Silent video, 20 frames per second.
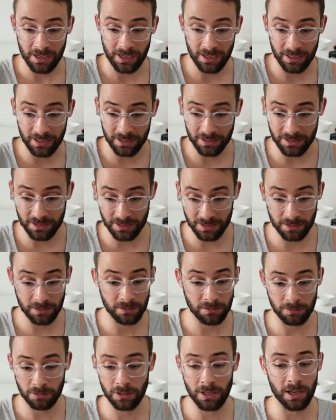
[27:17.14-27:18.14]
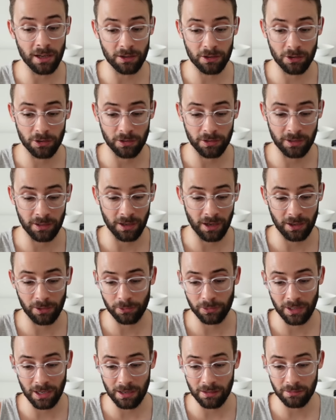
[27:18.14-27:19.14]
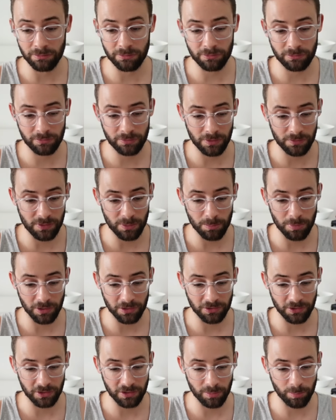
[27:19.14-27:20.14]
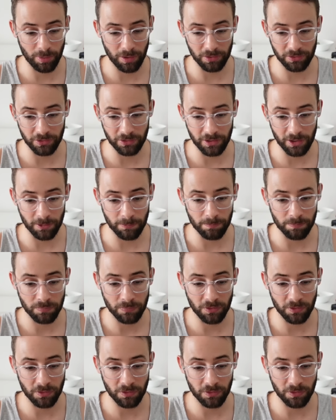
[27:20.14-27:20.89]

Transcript: And yeah, currently I only have fifty bucks on deposit there.